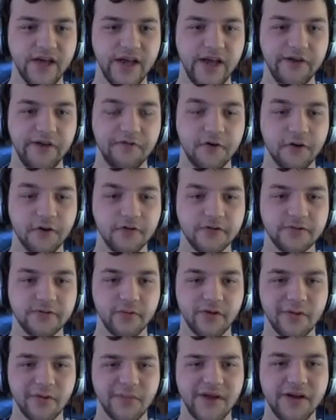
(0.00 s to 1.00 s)
heroes
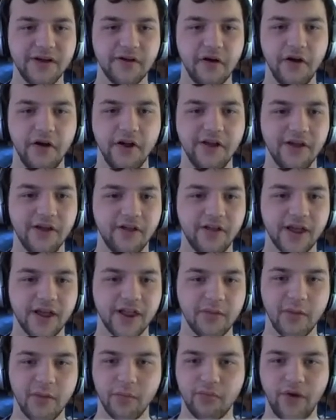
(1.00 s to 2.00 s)
will appear and you can
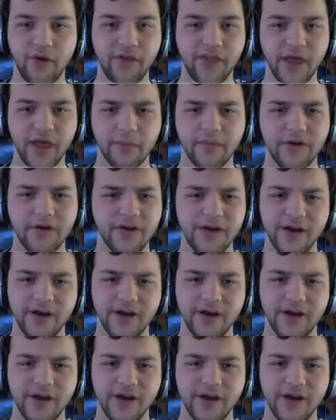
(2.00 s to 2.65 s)
click them and bring them.